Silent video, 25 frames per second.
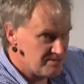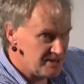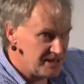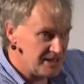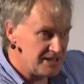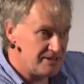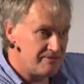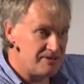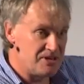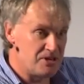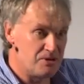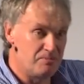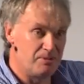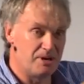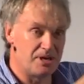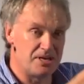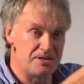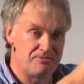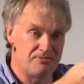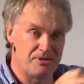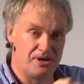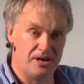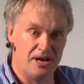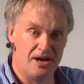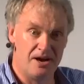meaning they're in your
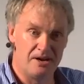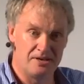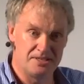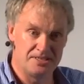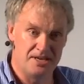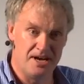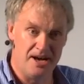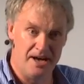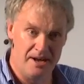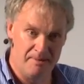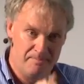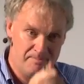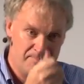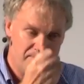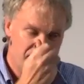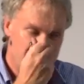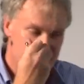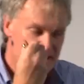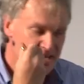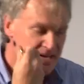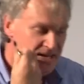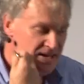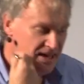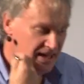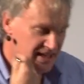body for a long time.
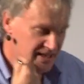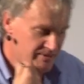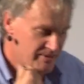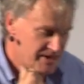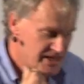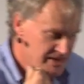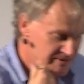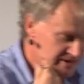And then when